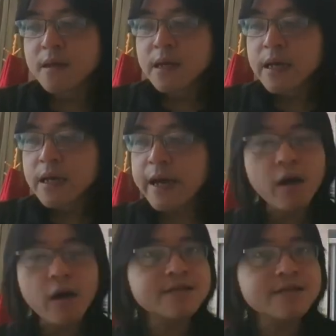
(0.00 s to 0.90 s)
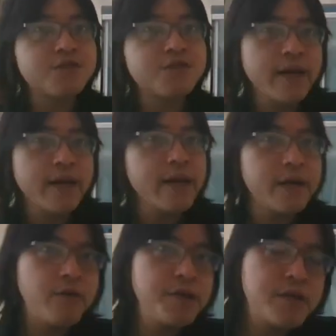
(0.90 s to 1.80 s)
I call this the Schrodinger
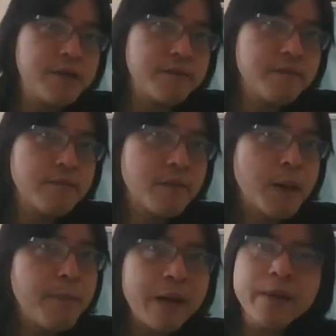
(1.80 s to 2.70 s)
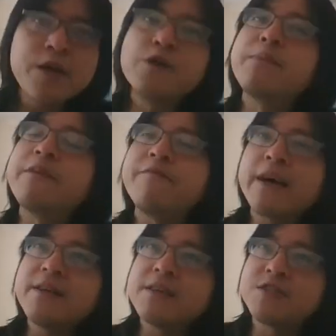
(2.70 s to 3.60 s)
equation. Maybe you might find
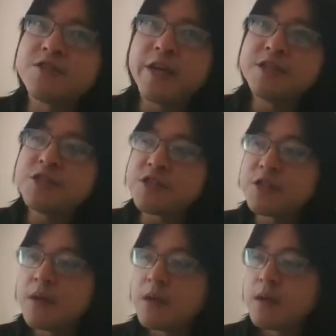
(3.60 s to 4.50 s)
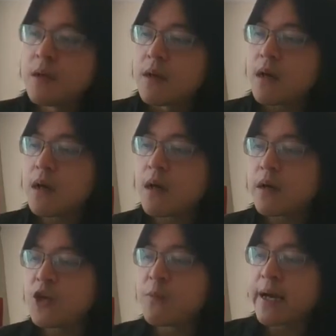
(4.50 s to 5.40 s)
it strange. You
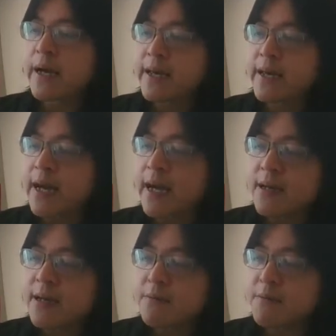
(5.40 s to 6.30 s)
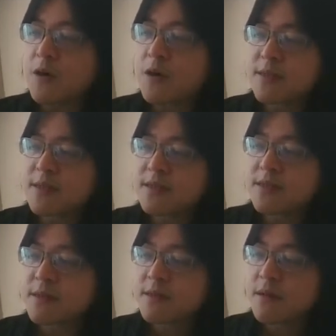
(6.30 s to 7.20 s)
might, in other courses,
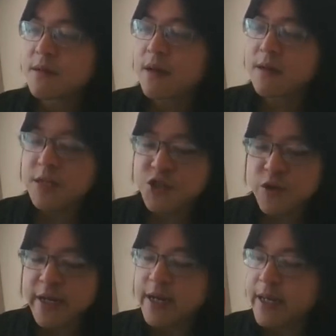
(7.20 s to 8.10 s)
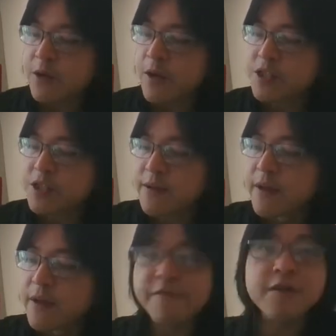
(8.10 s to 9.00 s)
the Schrodinger equation
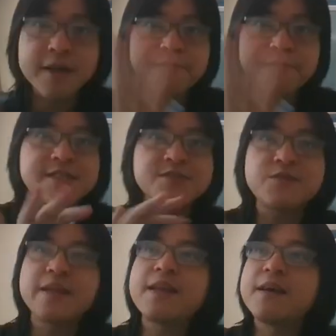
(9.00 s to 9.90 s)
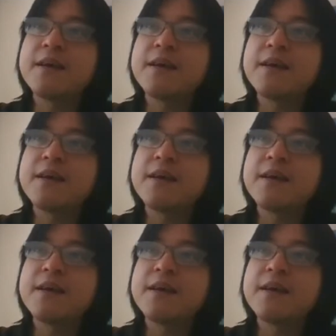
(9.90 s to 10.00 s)
for the physics student,